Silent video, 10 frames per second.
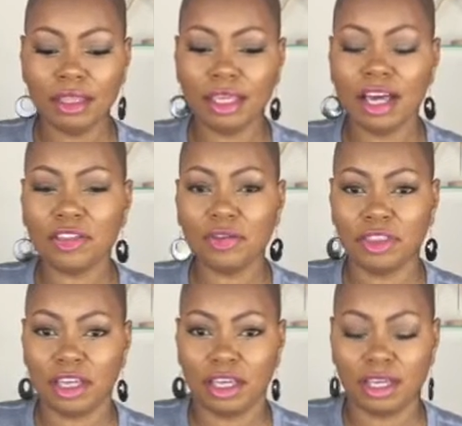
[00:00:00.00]
The other
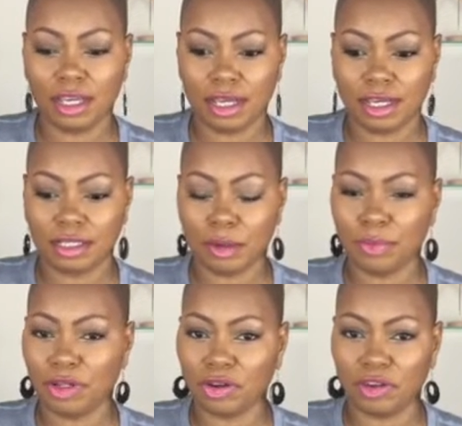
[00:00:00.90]
thing is
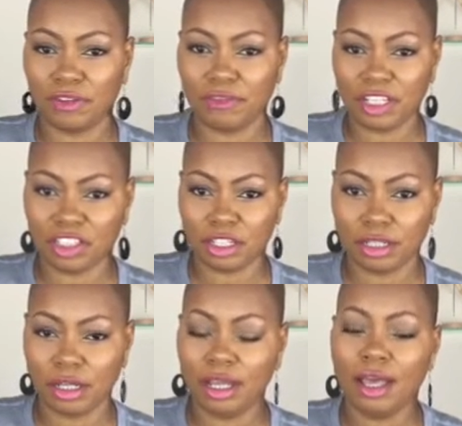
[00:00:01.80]
blurred
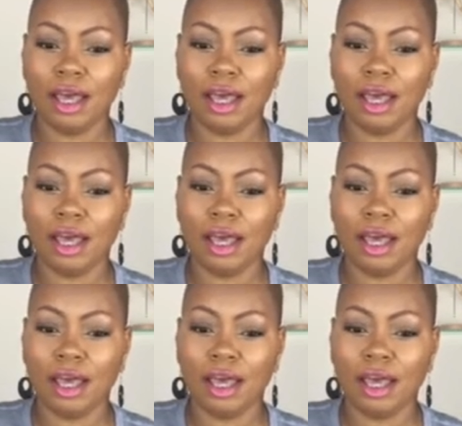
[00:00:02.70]
vision.